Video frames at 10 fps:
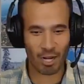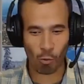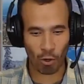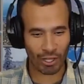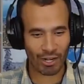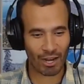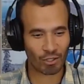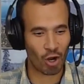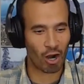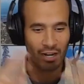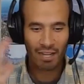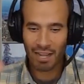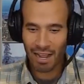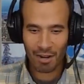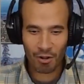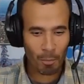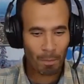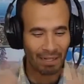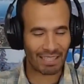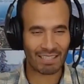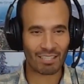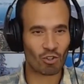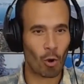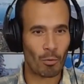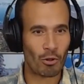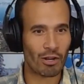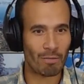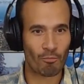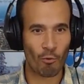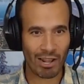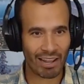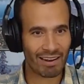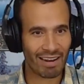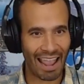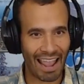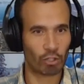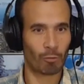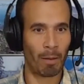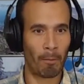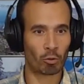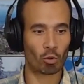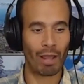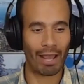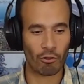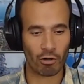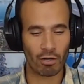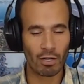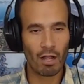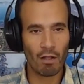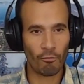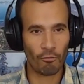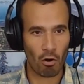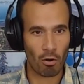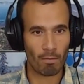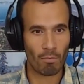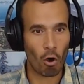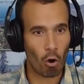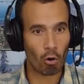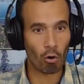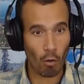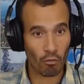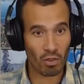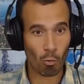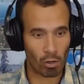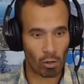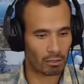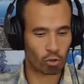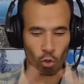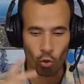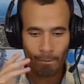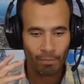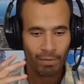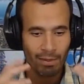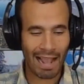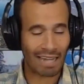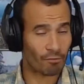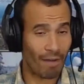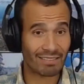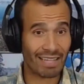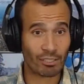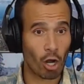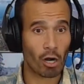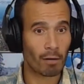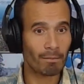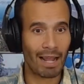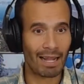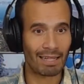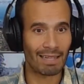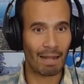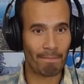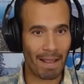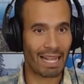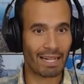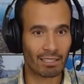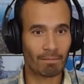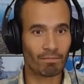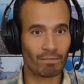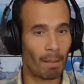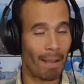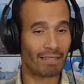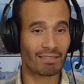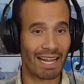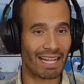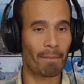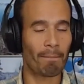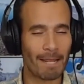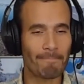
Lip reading: working in HR, building this community, bringing HR people together from all over the world to advance HR and make it the best that it can be.